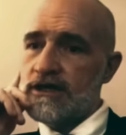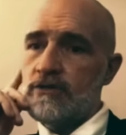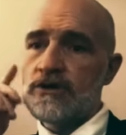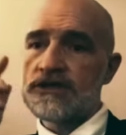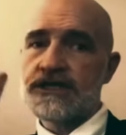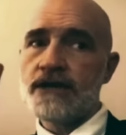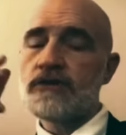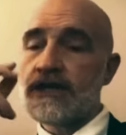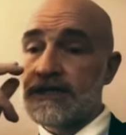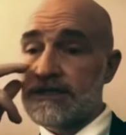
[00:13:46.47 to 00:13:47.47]
and they want to
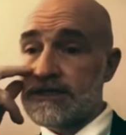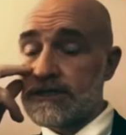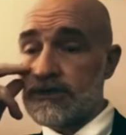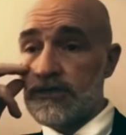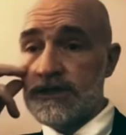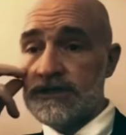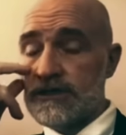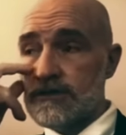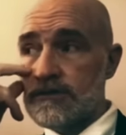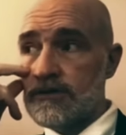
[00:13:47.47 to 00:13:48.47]
stabilize the
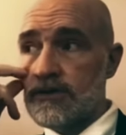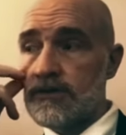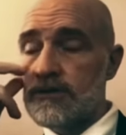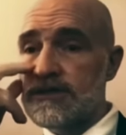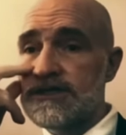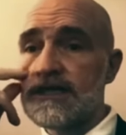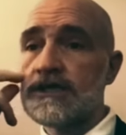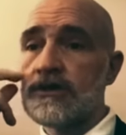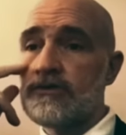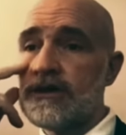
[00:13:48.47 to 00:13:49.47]
situation, you know,
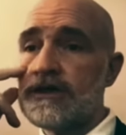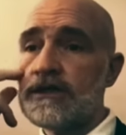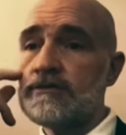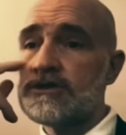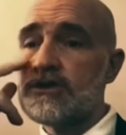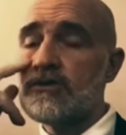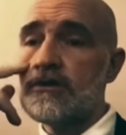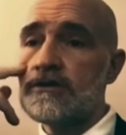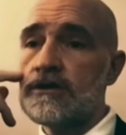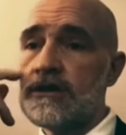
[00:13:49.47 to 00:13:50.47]
check the curriculum and
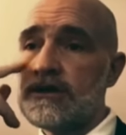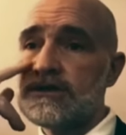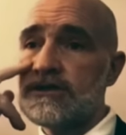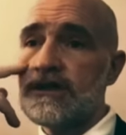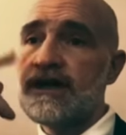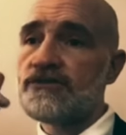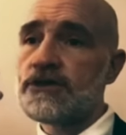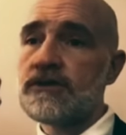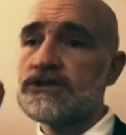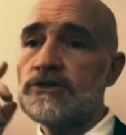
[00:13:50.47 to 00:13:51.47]
so on. So they
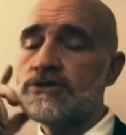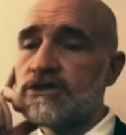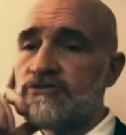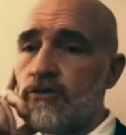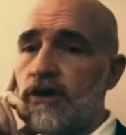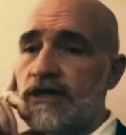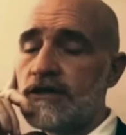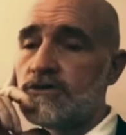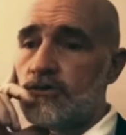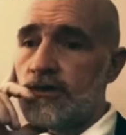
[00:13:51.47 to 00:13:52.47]
have some excuses for
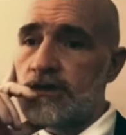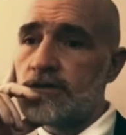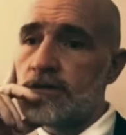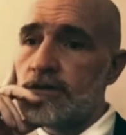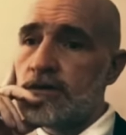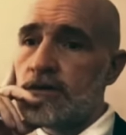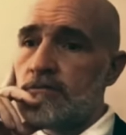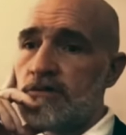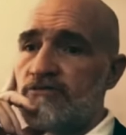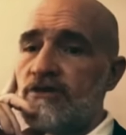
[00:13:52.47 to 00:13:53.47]
why they're doing it.
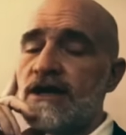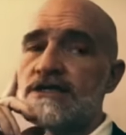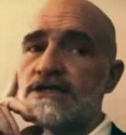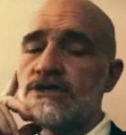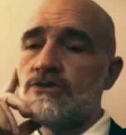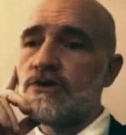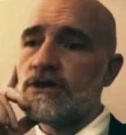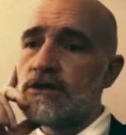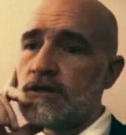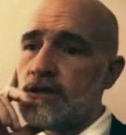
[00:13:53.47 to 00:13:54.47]
But France is
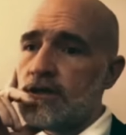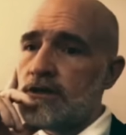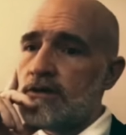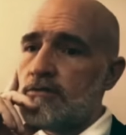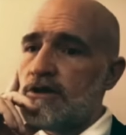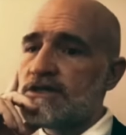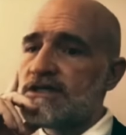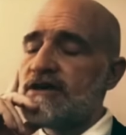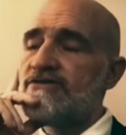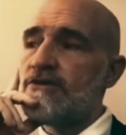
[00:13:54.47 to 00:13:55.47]
doing it
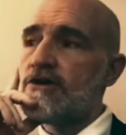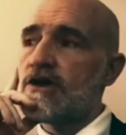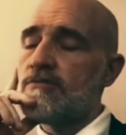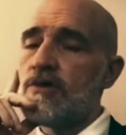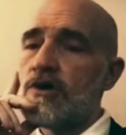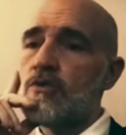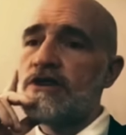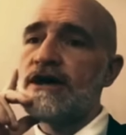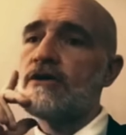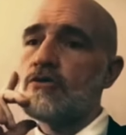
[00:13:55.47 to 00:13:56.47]
because they're falling
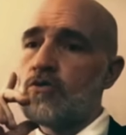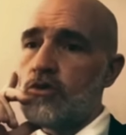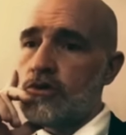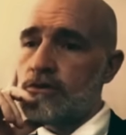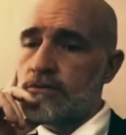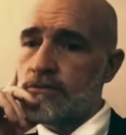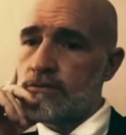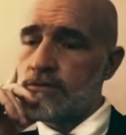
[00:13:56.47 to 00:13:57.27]
apart without a war.